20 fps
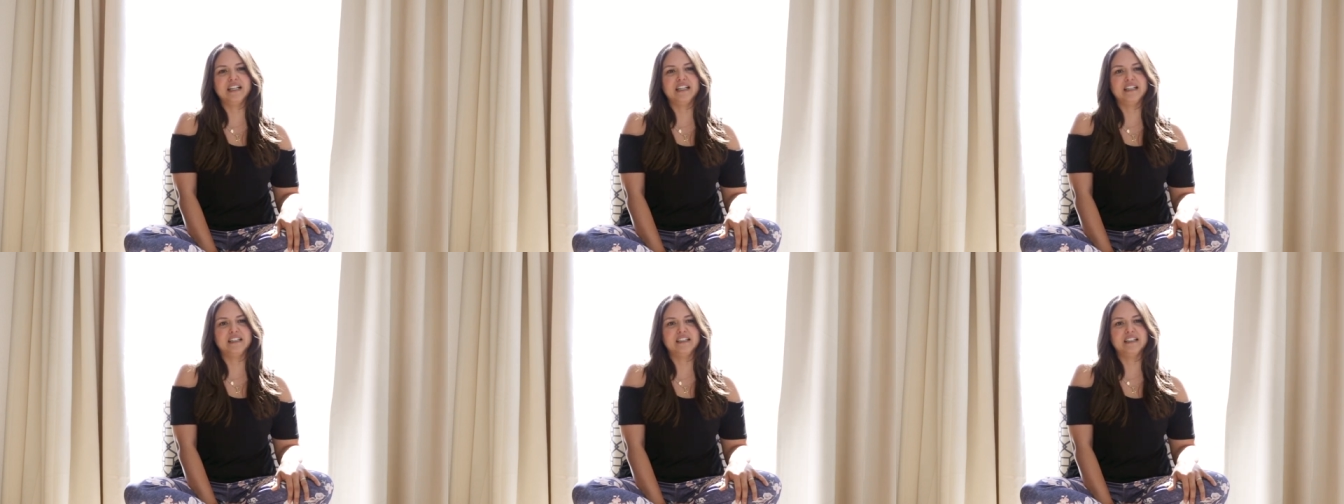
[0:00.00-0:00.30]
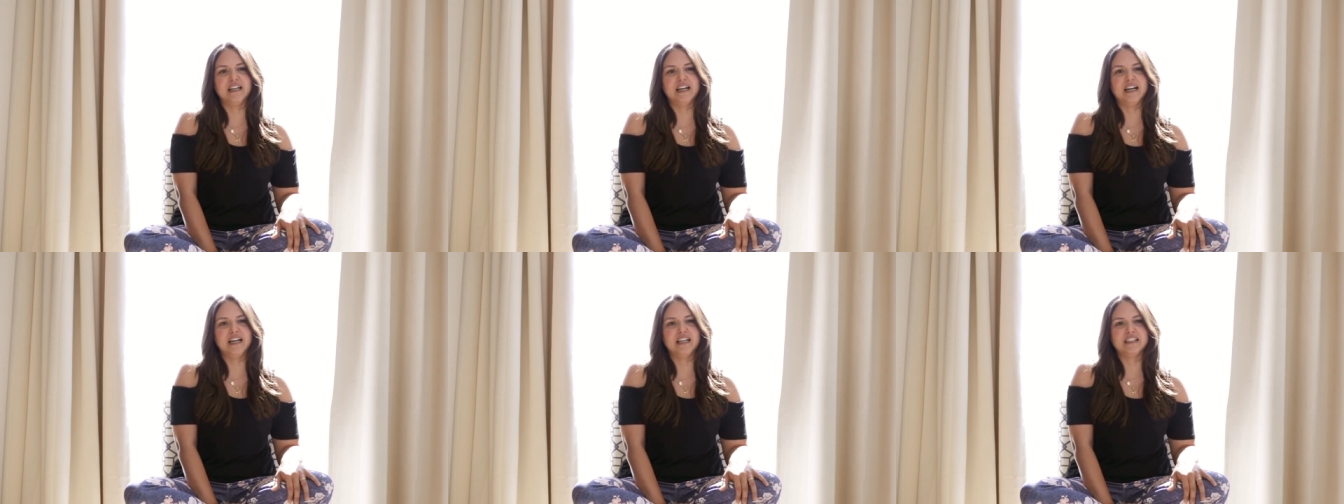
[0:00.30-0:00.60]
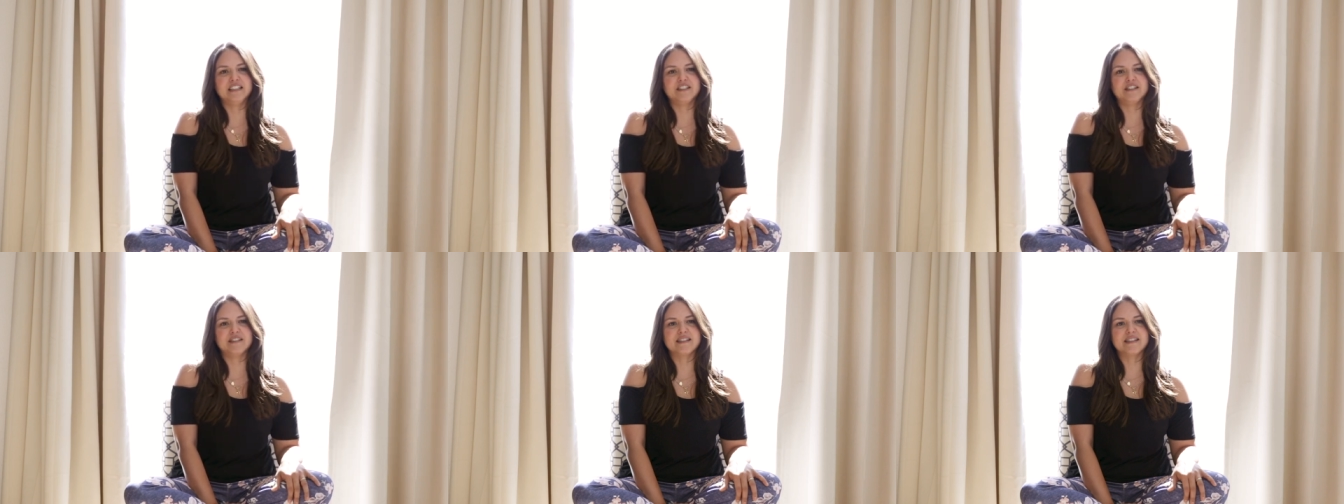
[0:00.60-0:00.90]
And
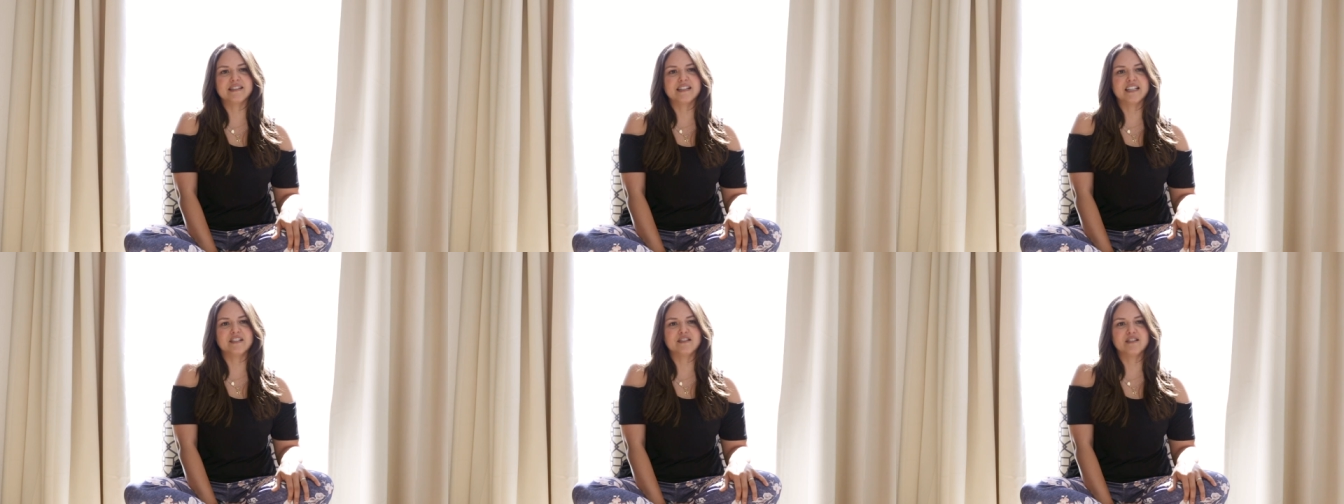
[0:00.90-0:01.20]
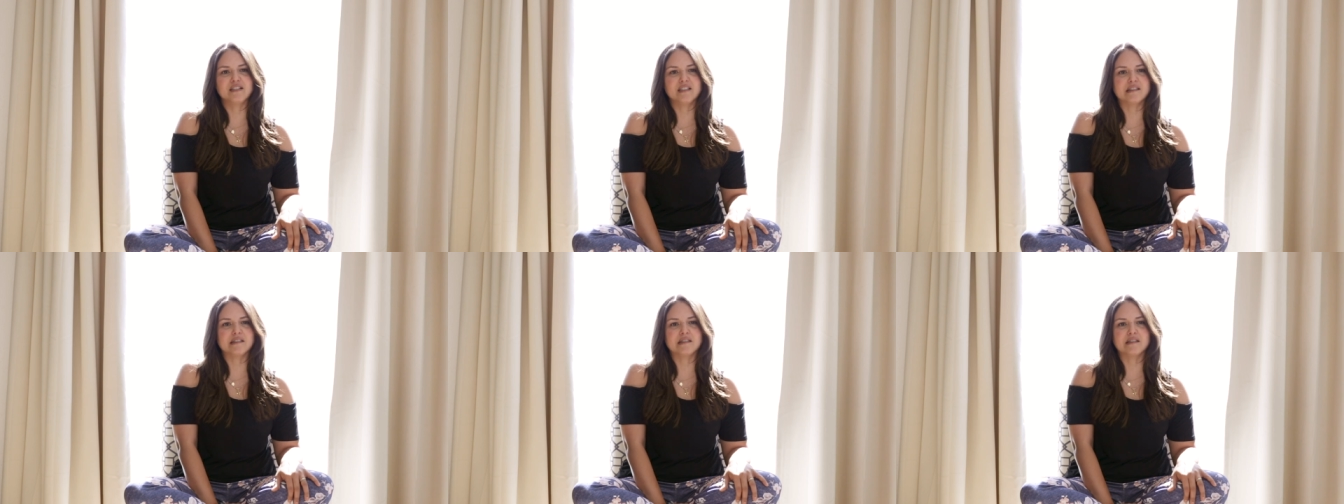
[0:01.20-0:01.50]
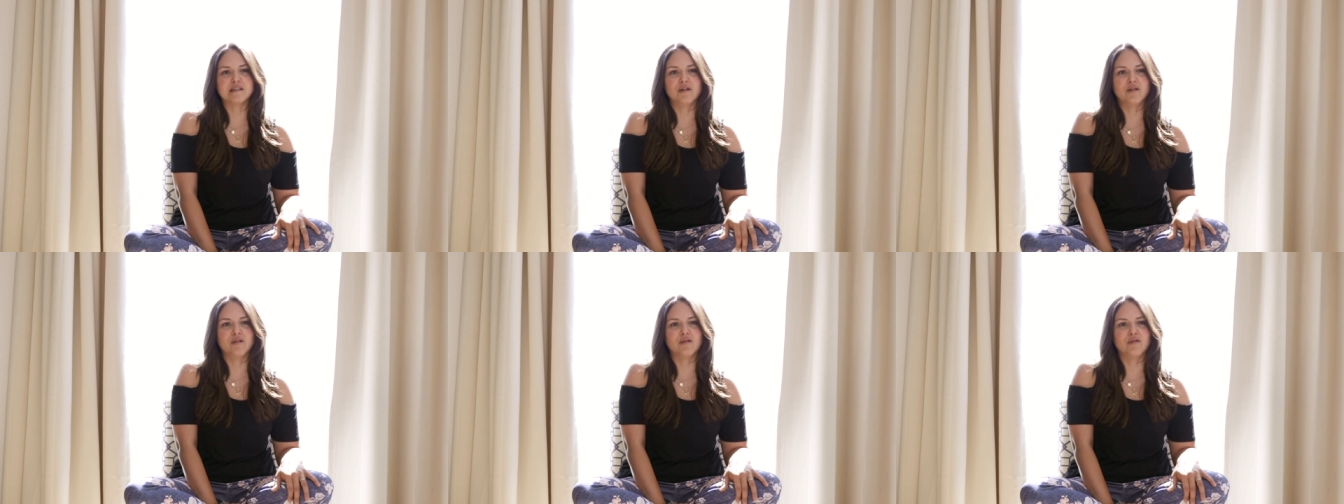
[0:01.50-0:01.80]
I just think she's
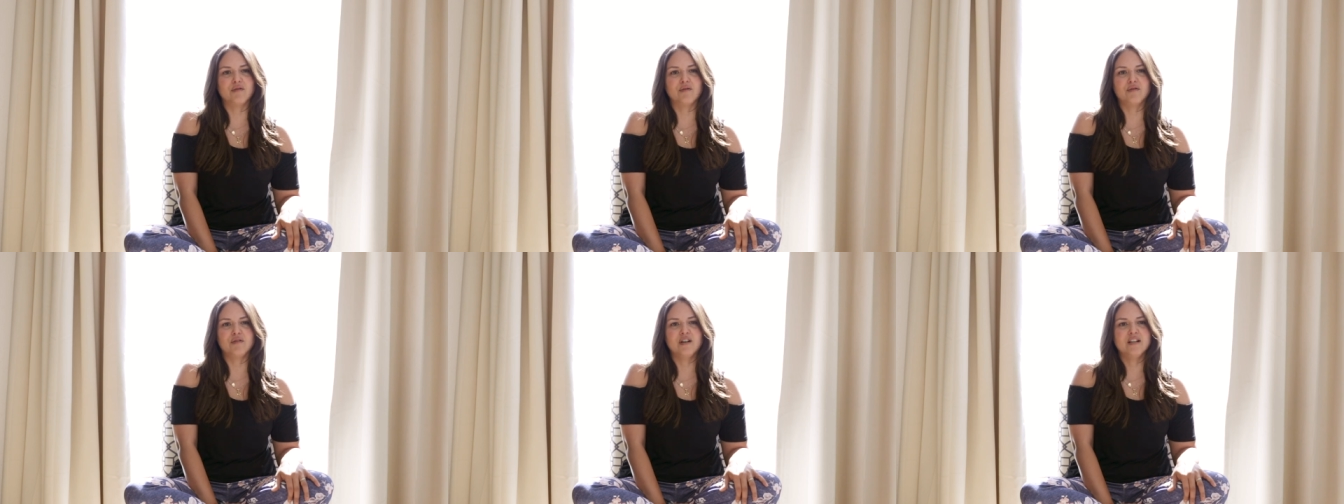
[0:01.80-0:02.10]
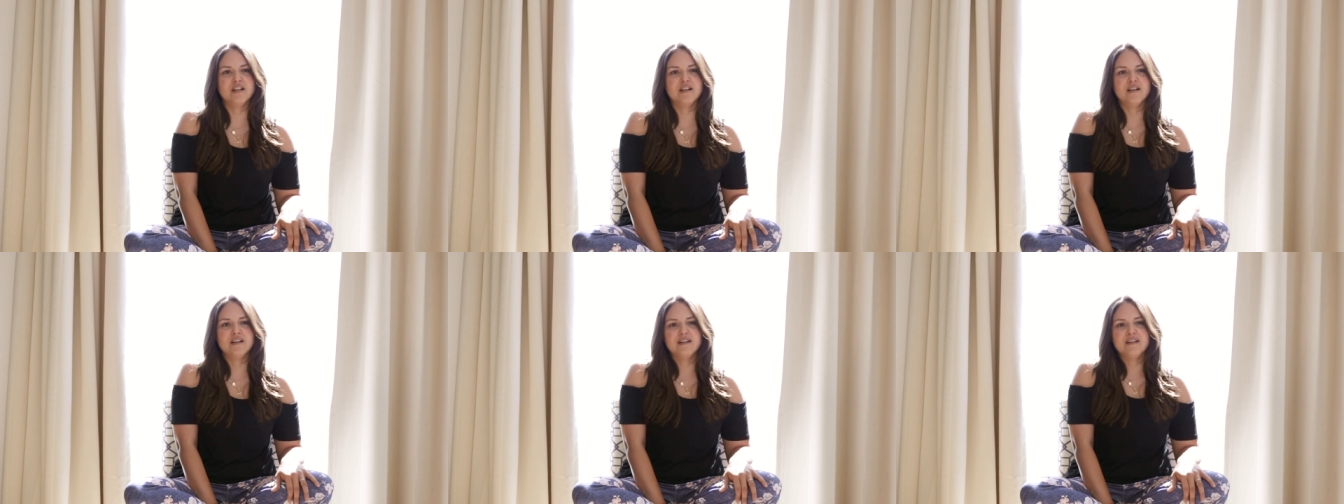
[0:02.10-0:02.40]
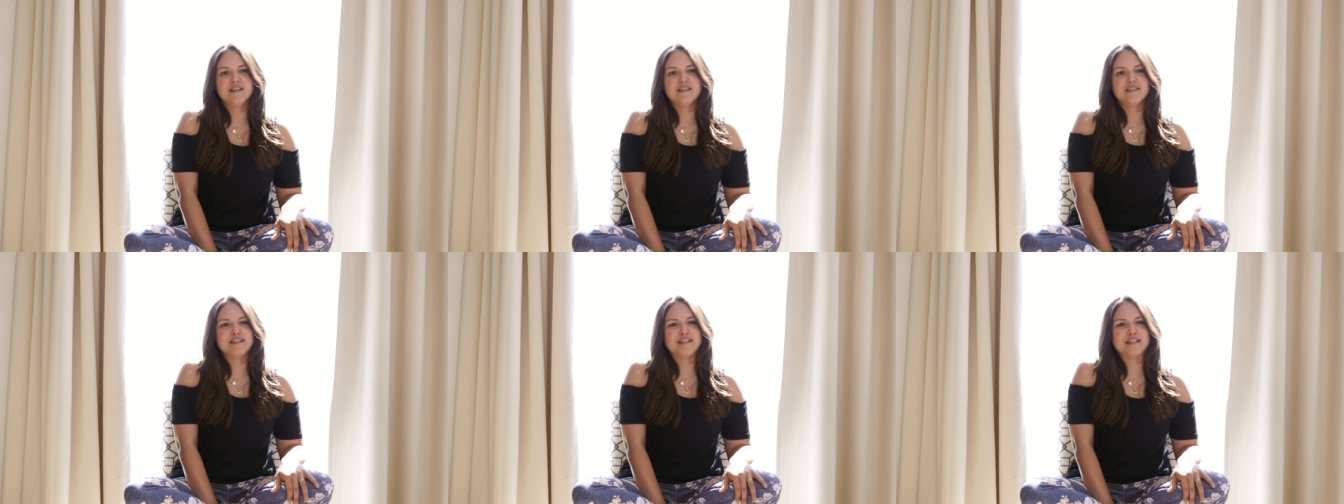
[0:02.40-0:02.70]
so
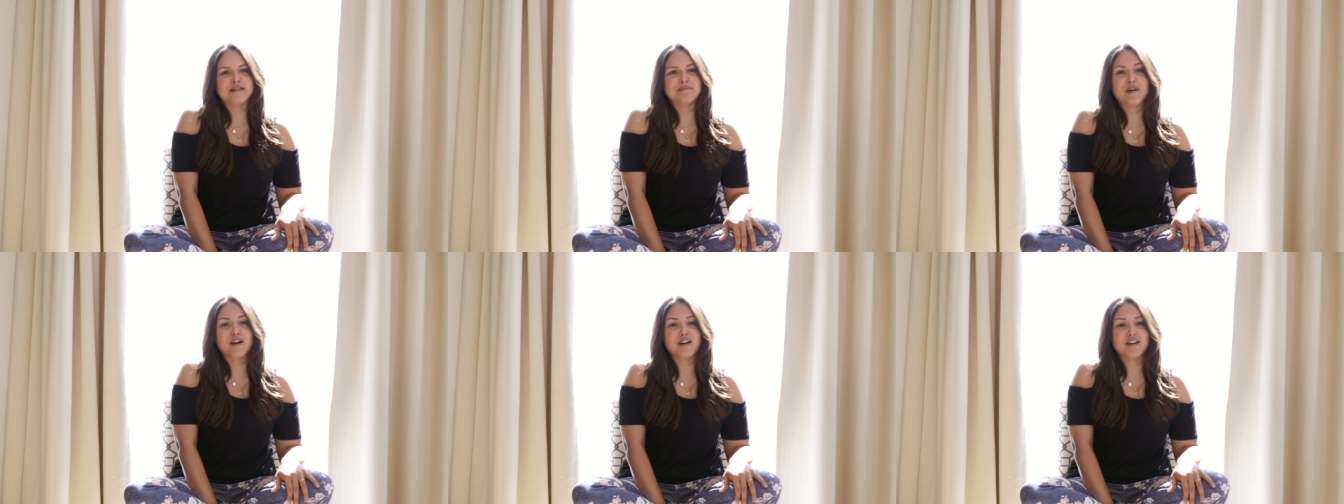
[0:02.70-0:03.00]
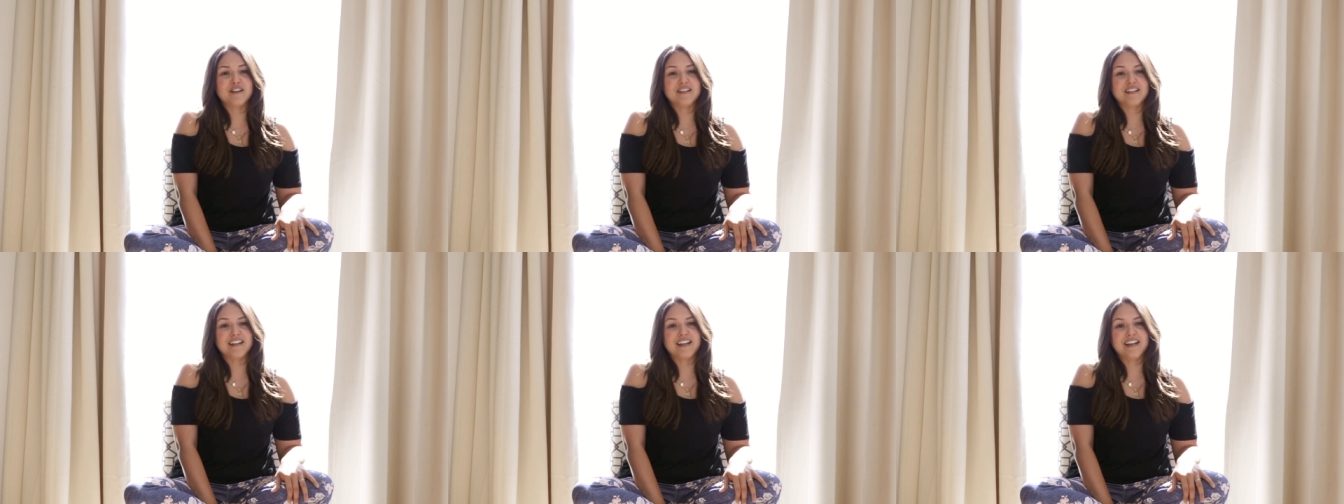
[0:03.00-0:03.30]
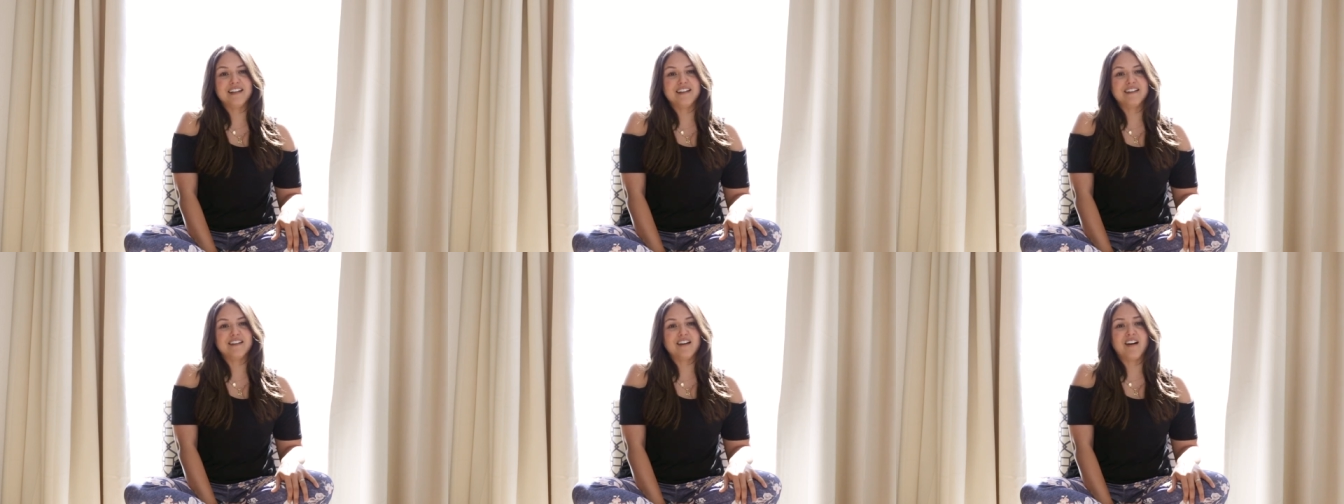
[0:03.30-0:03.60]
smart
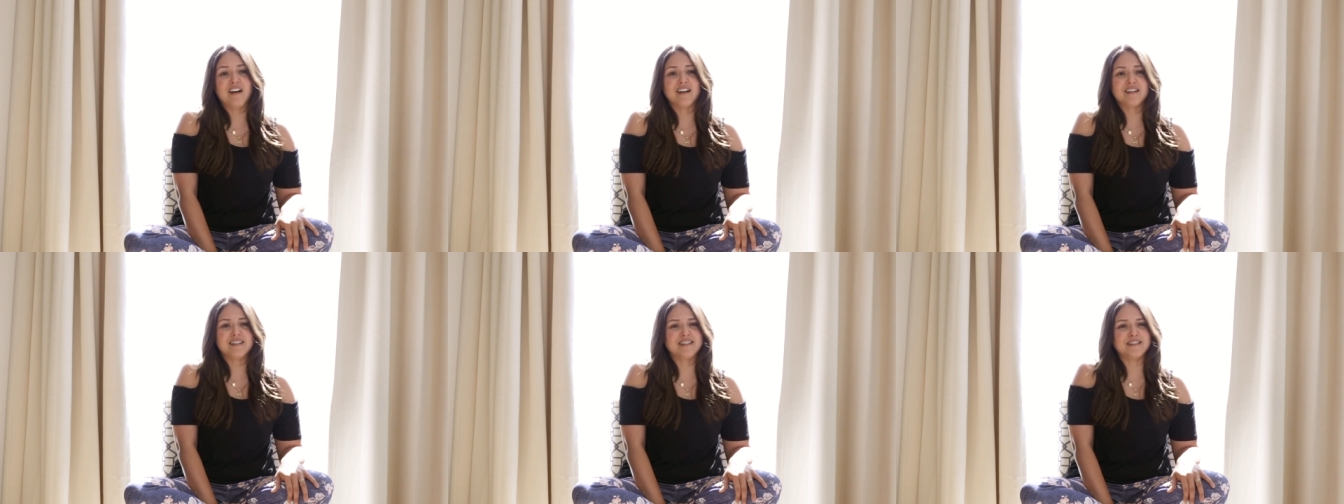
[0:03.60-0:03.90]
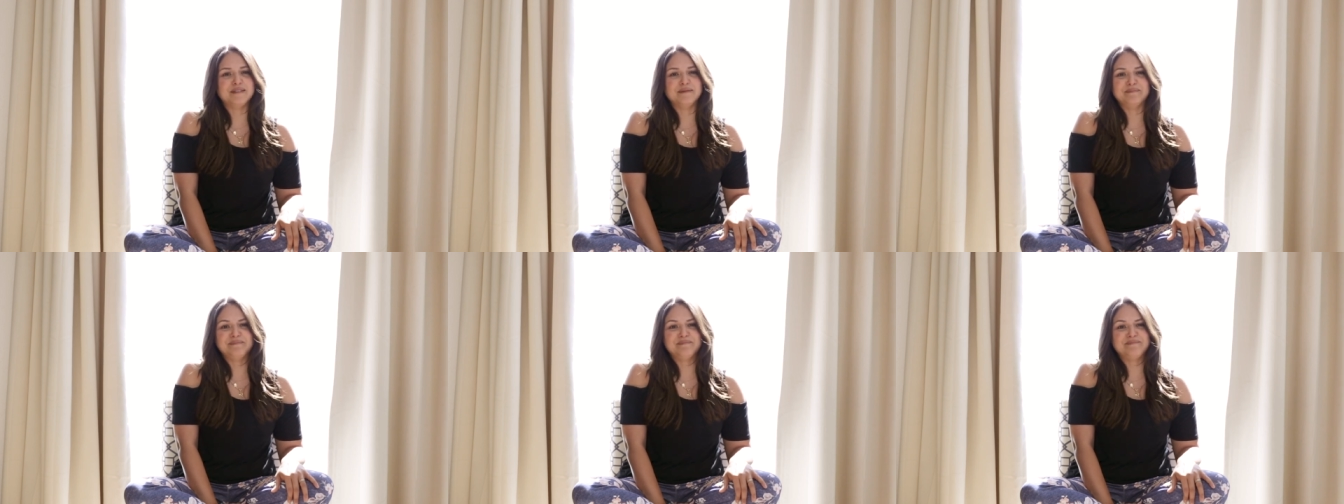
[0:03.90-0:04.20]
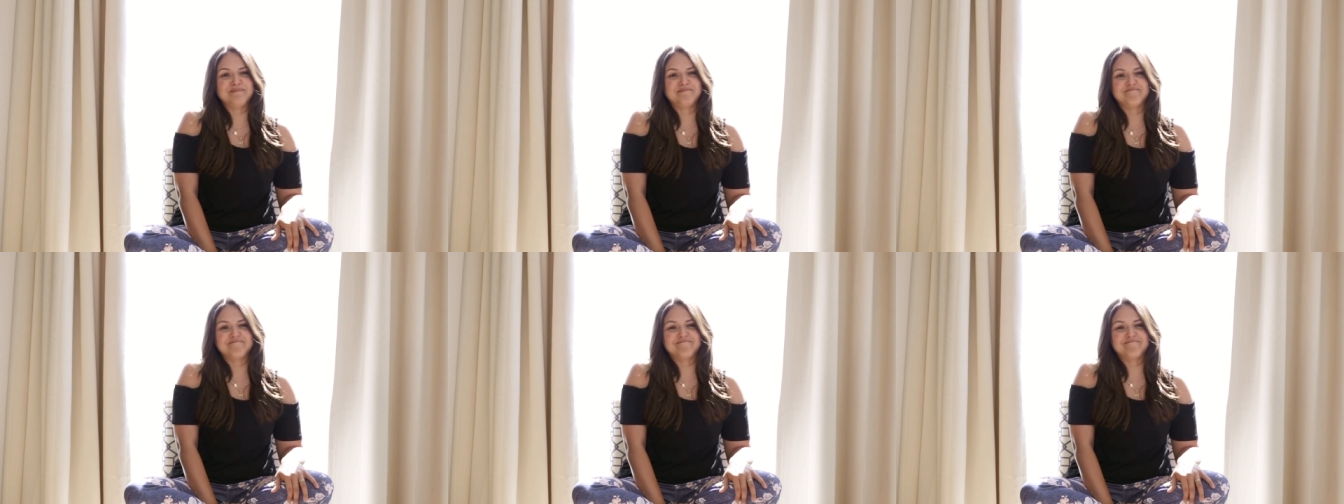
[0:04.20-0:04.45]
and awesome.